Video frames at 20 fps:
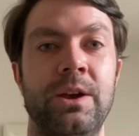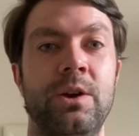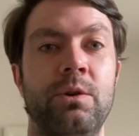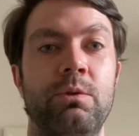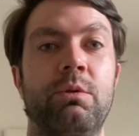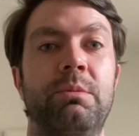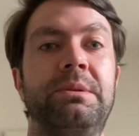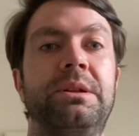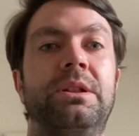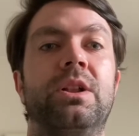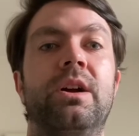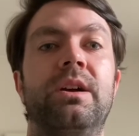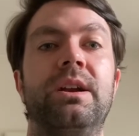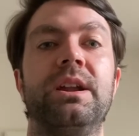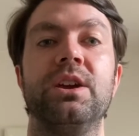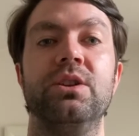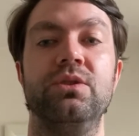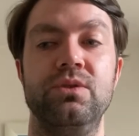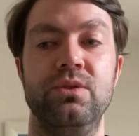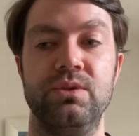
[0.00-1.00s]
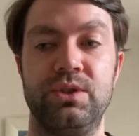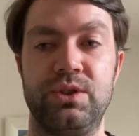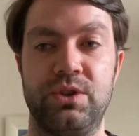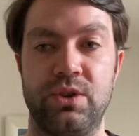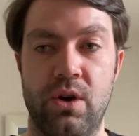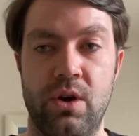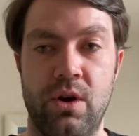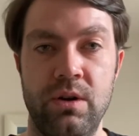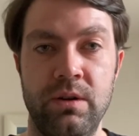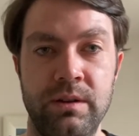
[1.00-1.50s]
We'll be learning a new
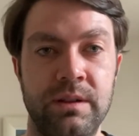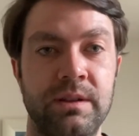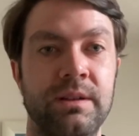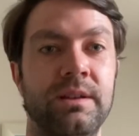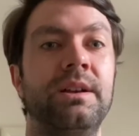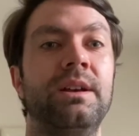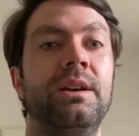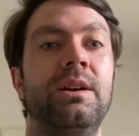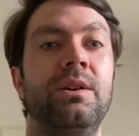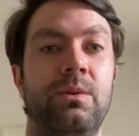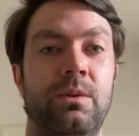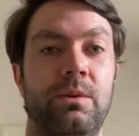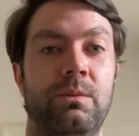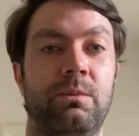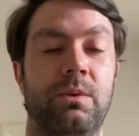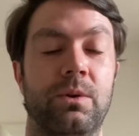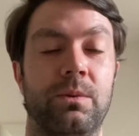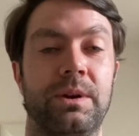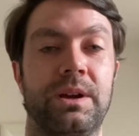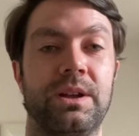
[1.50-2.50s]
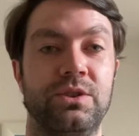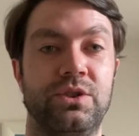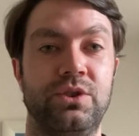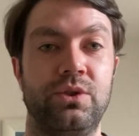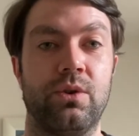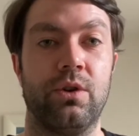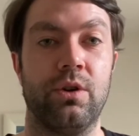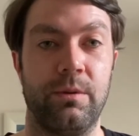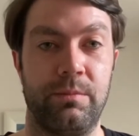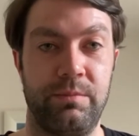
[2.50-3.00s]
song where we can show
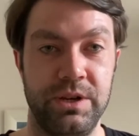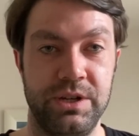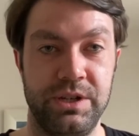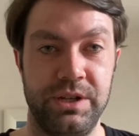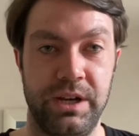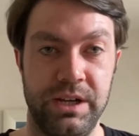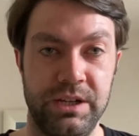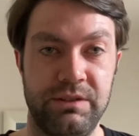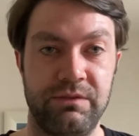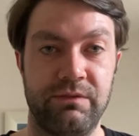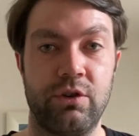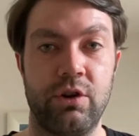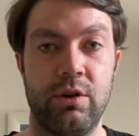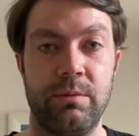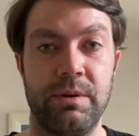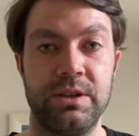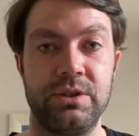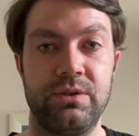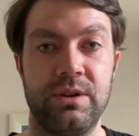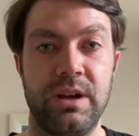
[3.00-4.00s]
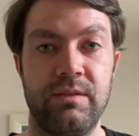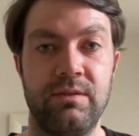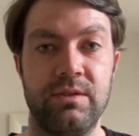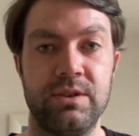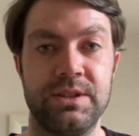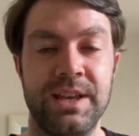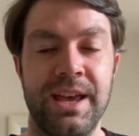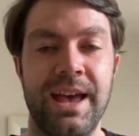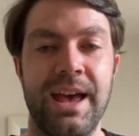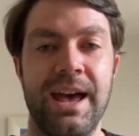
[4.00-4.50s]
our appreciation for our bus
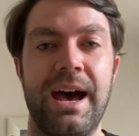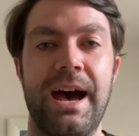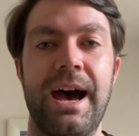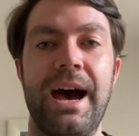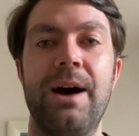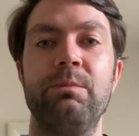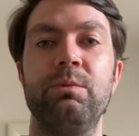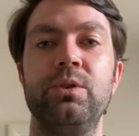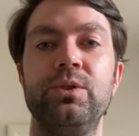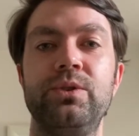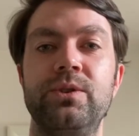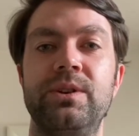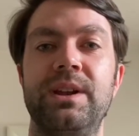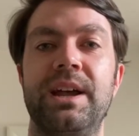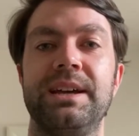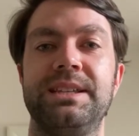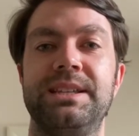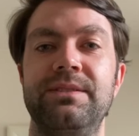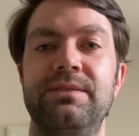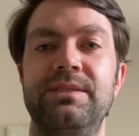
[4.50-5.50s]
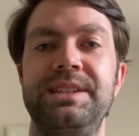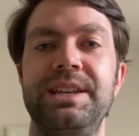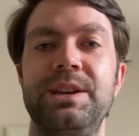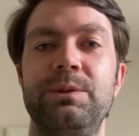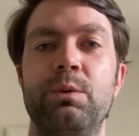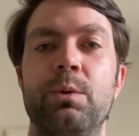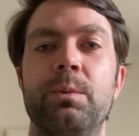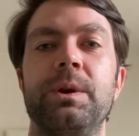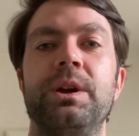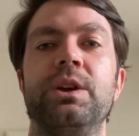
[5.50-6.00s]
drivers, and we'll do an activity
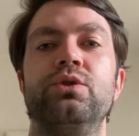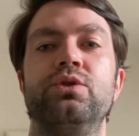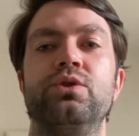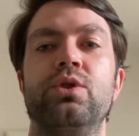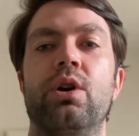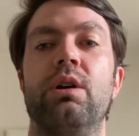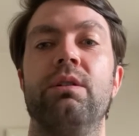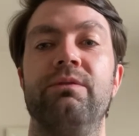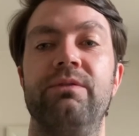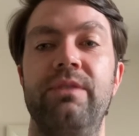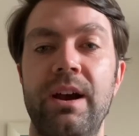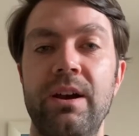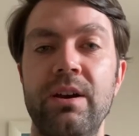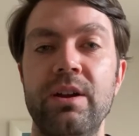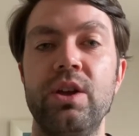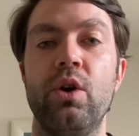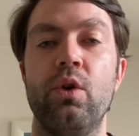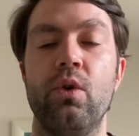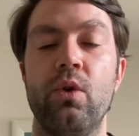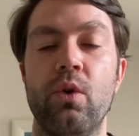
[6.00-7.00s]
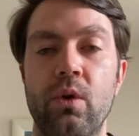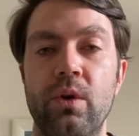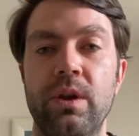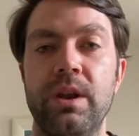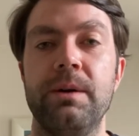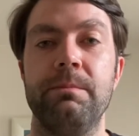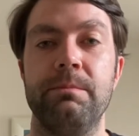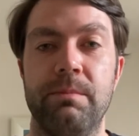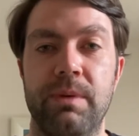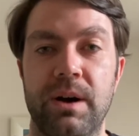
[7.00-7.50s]
where we can draw our very
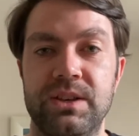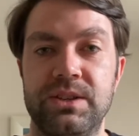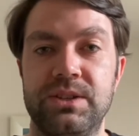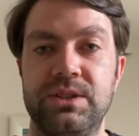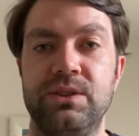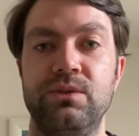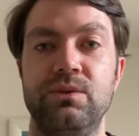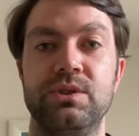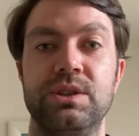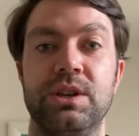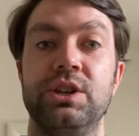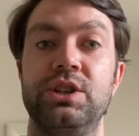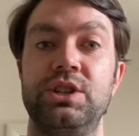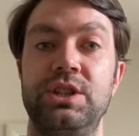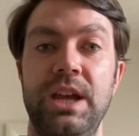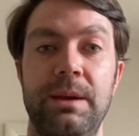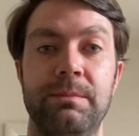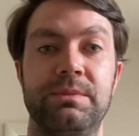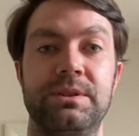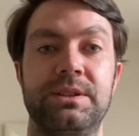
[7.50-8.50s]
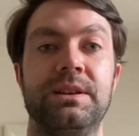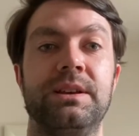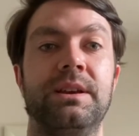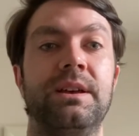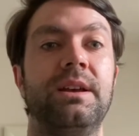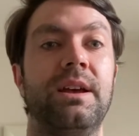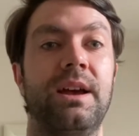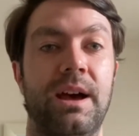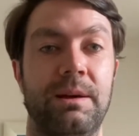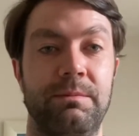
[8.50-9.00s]
own bus using shapes
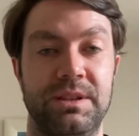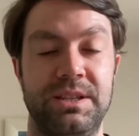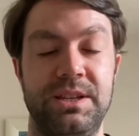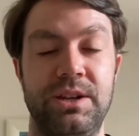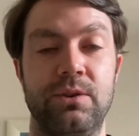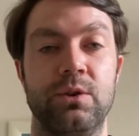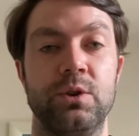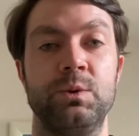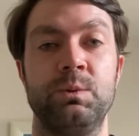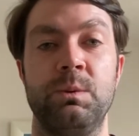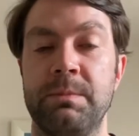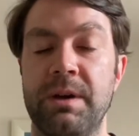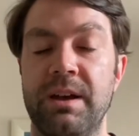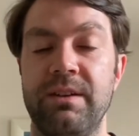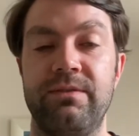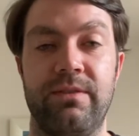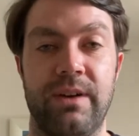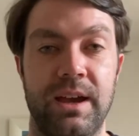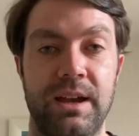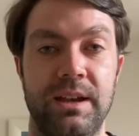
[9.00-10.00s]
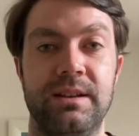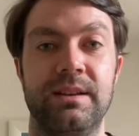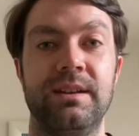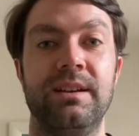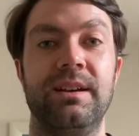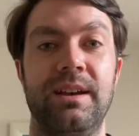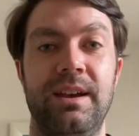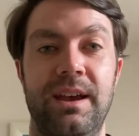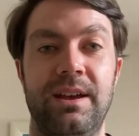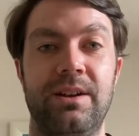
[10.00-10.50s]
and materials we might find
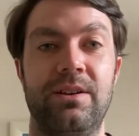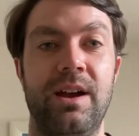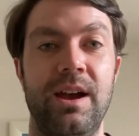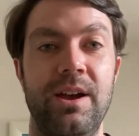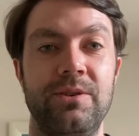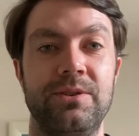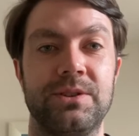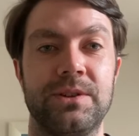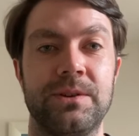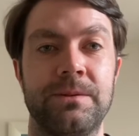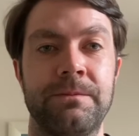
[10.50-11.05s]
in our house.